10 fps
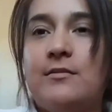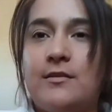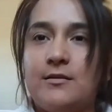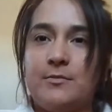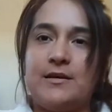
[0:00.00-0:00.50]

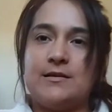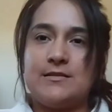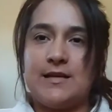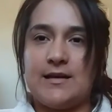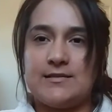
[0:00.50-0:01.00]
daughter because
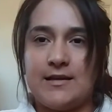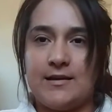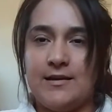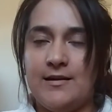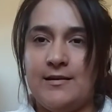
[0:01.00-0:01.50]
she has
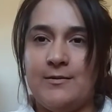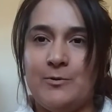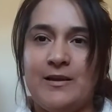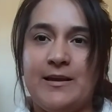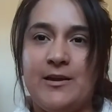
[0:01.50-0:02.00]
like
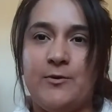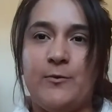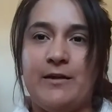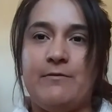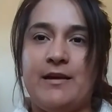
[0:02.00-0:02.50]
really cute
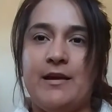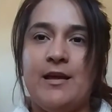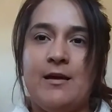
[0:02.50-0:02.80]
wavy